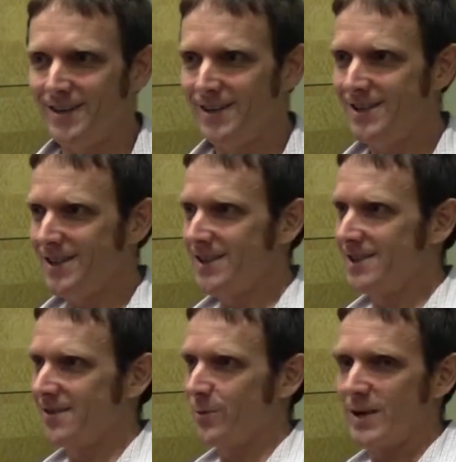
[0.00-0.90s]
his studies
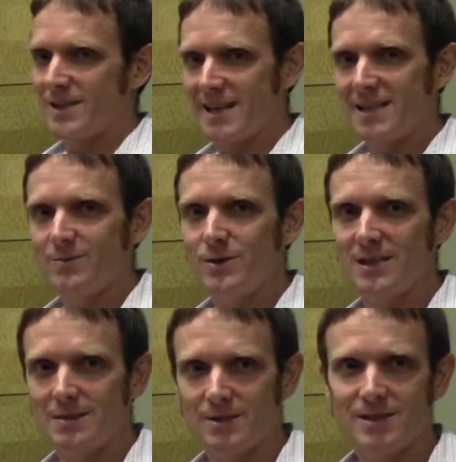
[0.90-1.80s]
of the way science
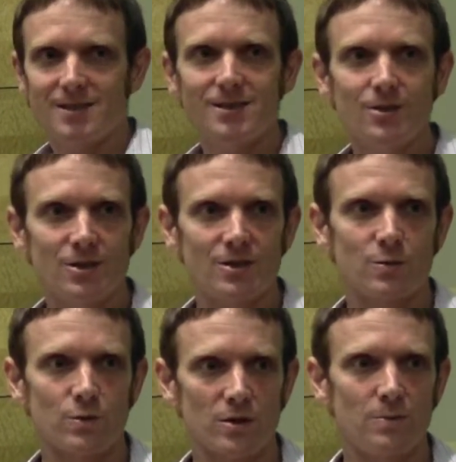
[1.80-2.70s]
museums and institutions
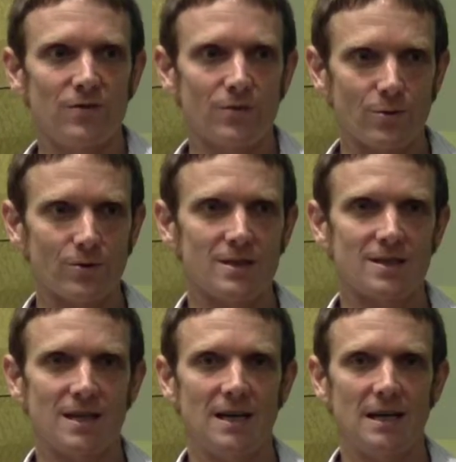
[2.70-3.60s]
worked before this
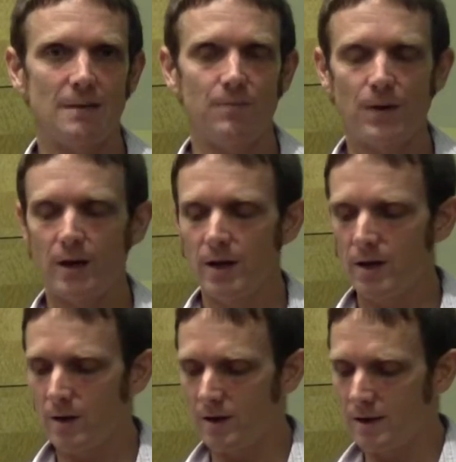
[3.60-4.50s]
time
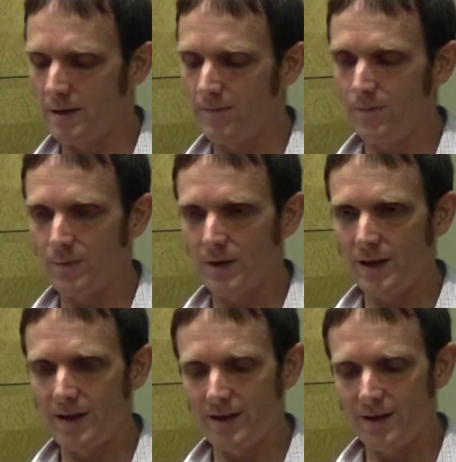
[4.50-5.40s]
was
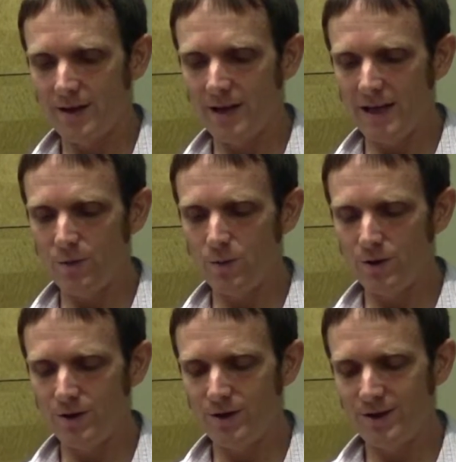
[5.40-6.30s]
that they
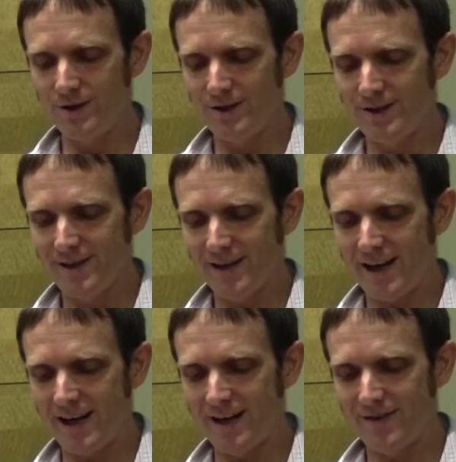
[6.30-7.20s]
would
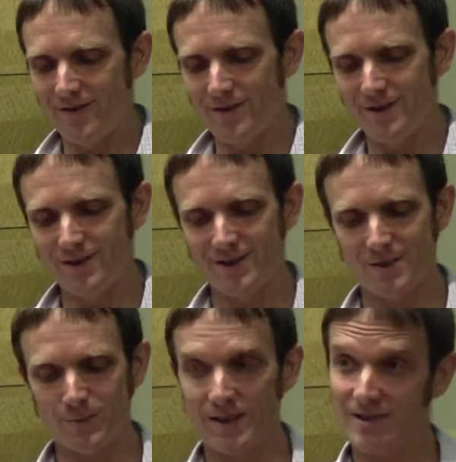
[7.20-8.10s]
have
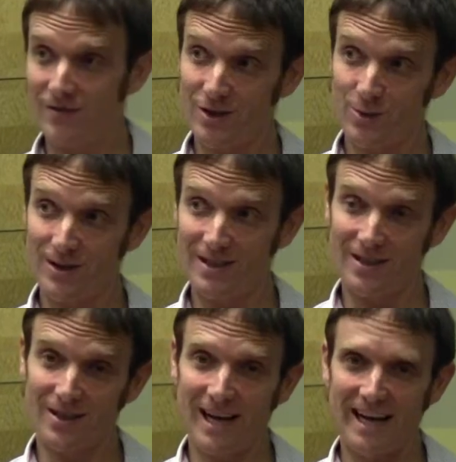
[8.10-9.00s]
displays and vitrines
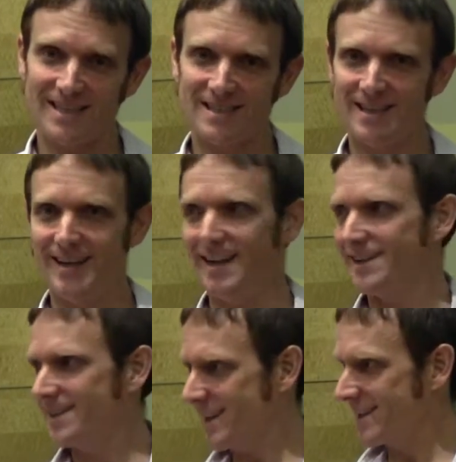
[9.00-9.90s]
in glass
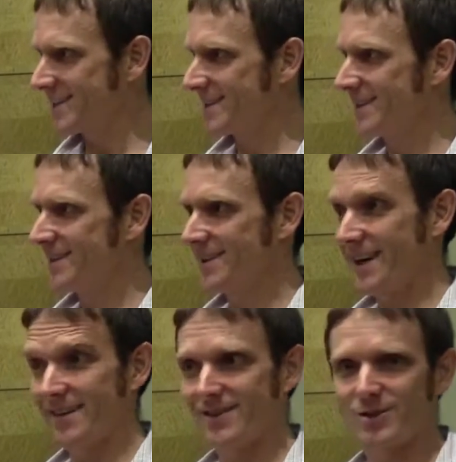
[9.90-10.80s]
and text
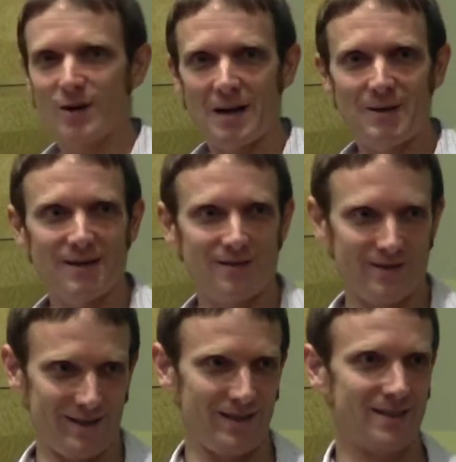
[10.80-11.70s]
kind of describing
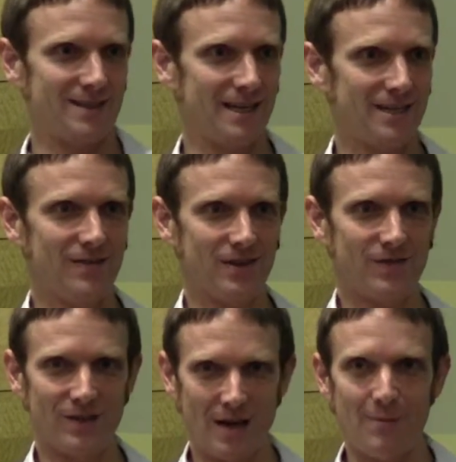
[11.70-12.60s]
the scientific
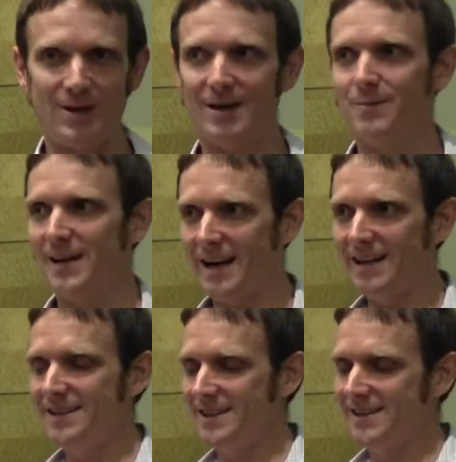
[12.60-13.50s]
phenomena
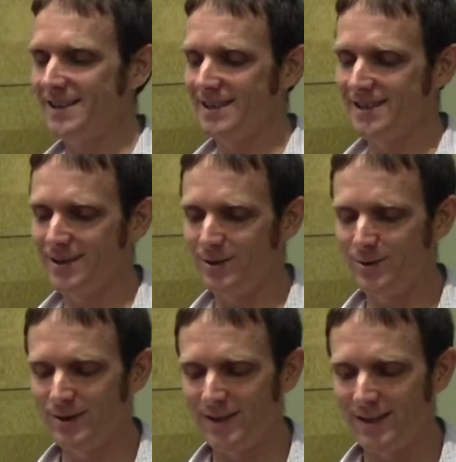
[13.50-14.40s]
behind these. And so